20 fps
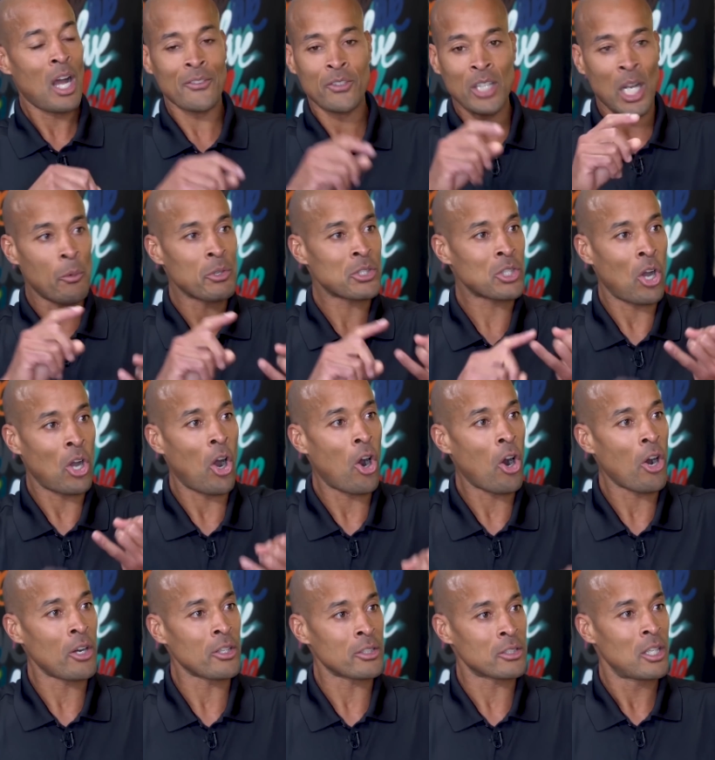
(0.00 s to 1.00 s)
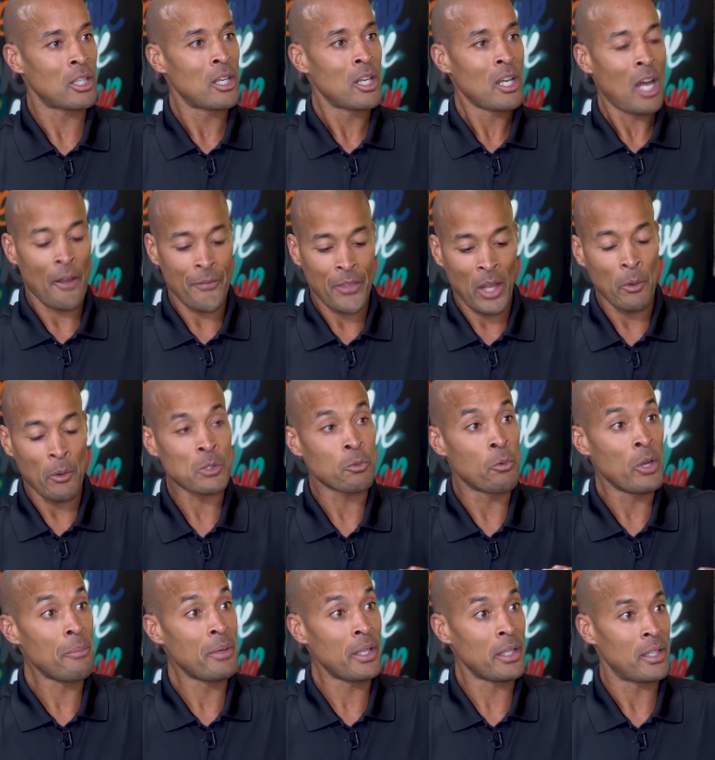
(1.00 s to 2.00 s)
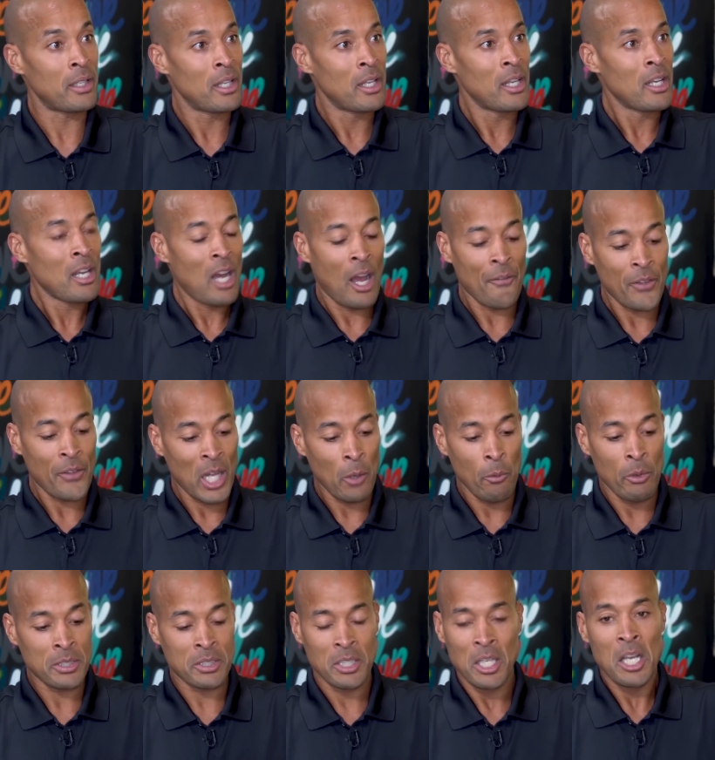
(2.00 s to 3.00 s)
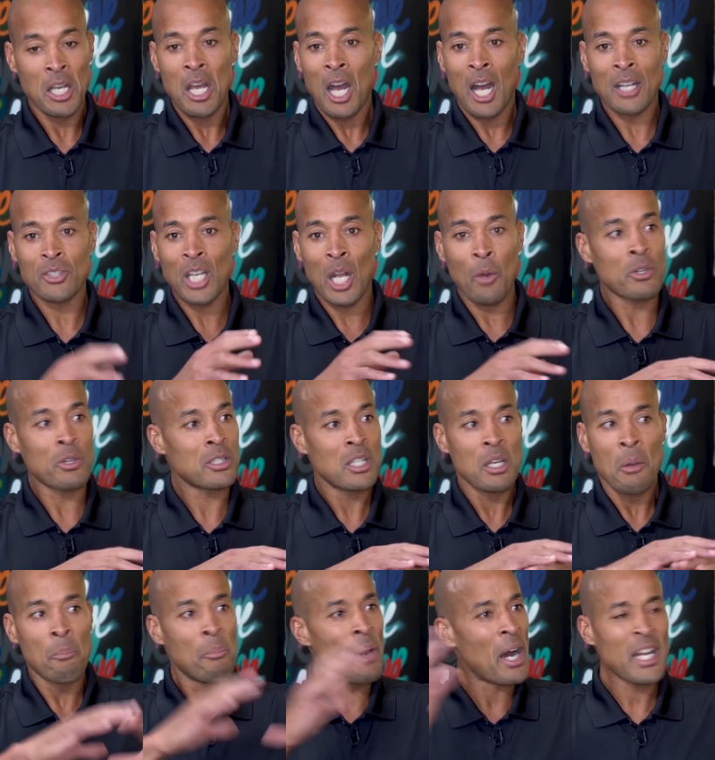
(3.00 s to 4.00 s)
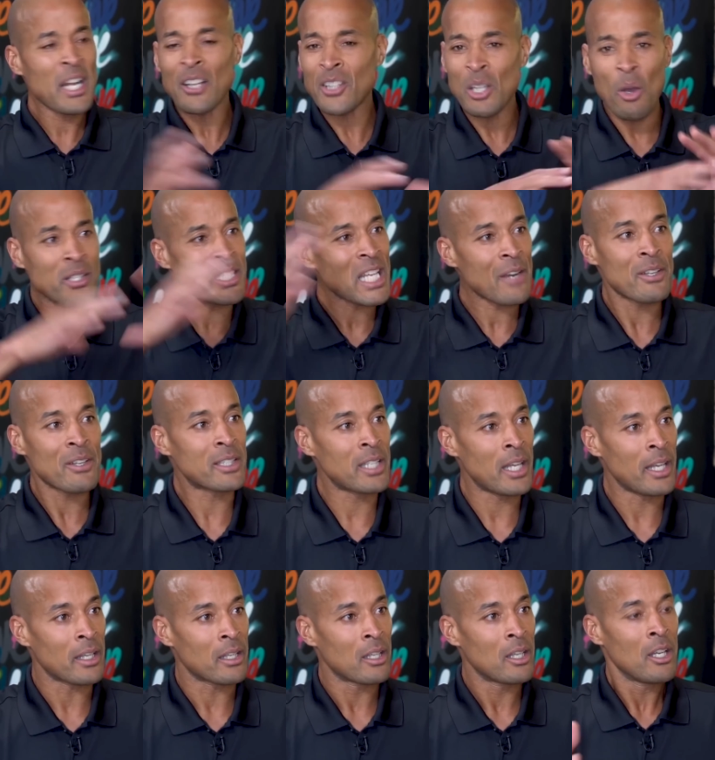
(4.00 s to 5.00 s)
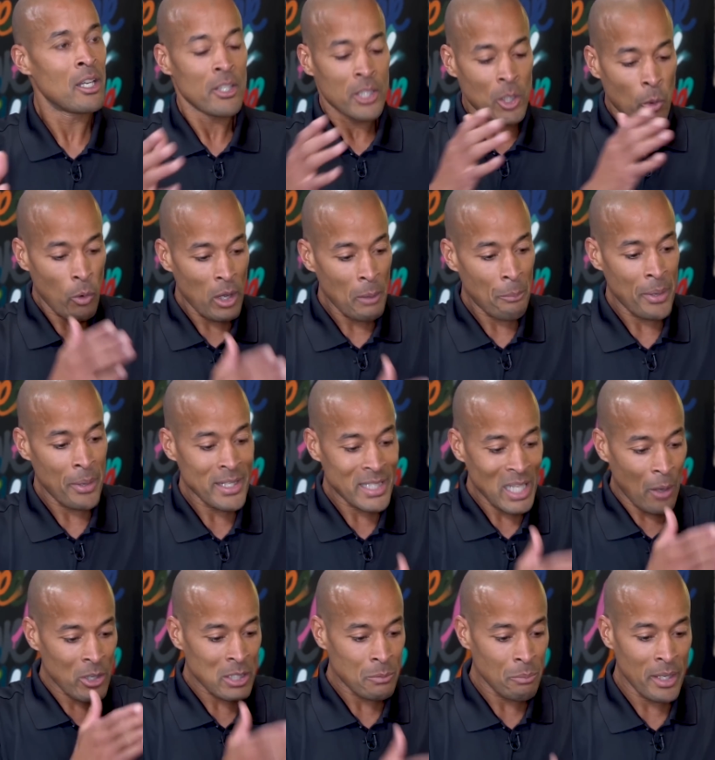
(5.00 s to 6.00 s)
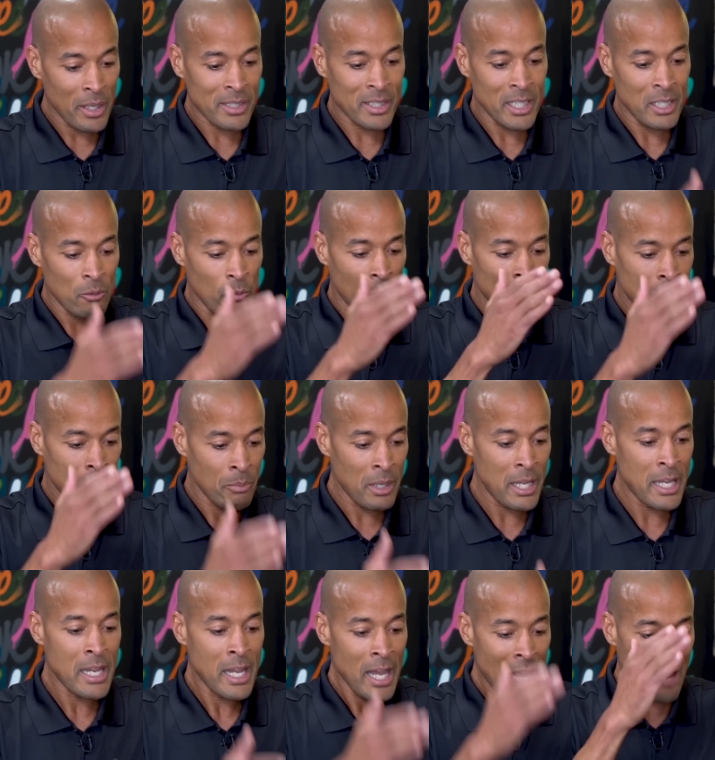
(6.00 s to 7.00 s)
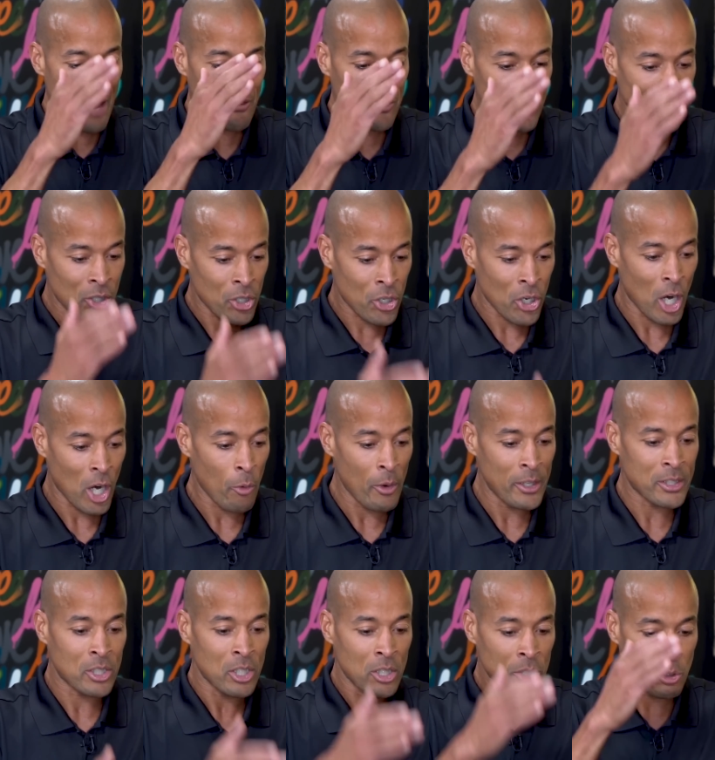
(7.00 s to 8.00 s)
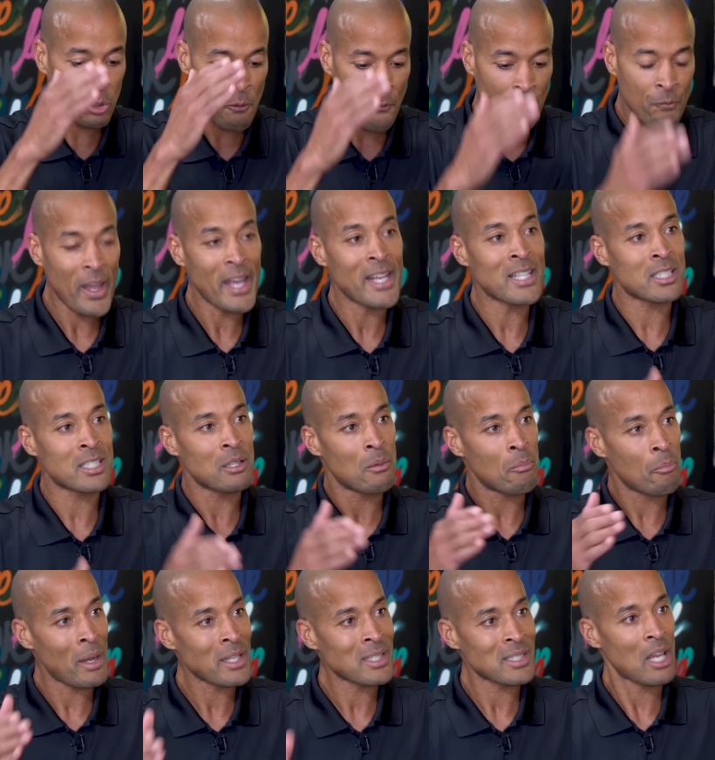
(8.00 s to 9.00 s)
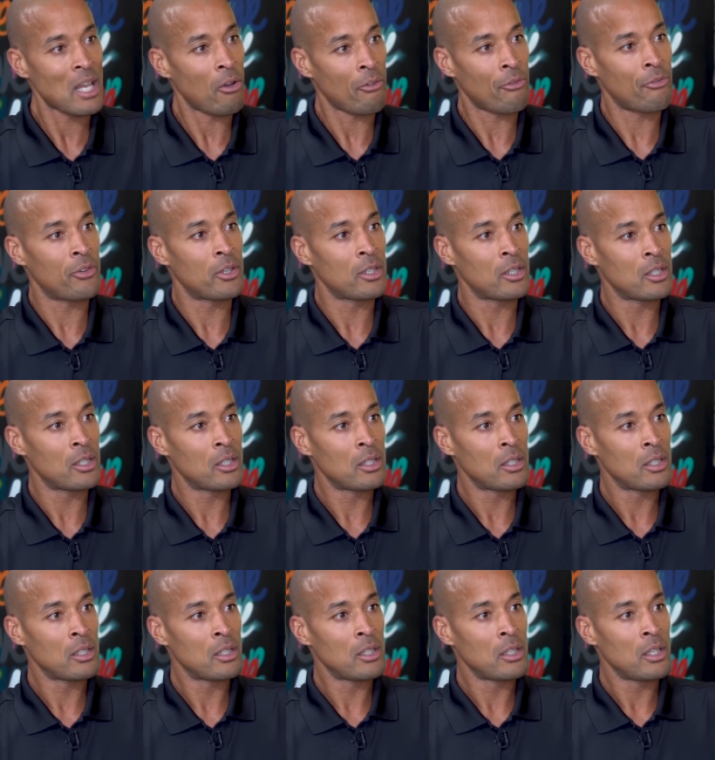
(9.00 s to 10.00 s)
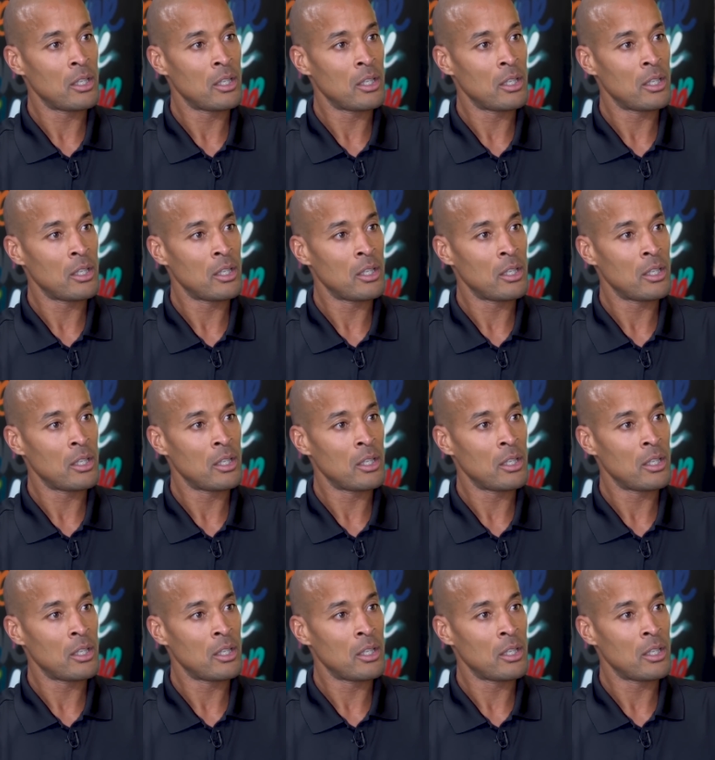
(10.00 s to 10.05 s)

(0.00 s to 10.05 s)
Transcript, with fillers: I thought it was cars. I thought it was women. I thought it was money. I thought it was money. I thought it was everything. The one piece I was missing was me having the courage to face myself. Mm.